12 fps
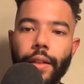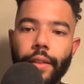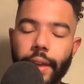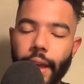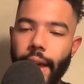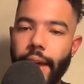
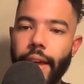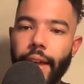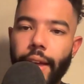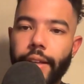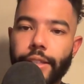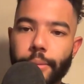The A
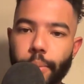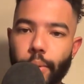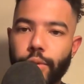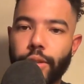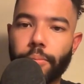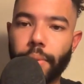is
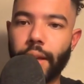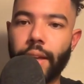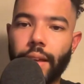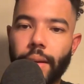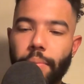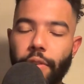supposed to
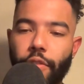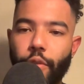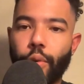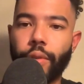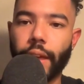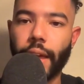be
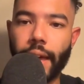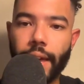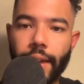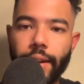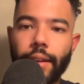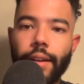before the
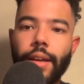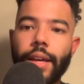N.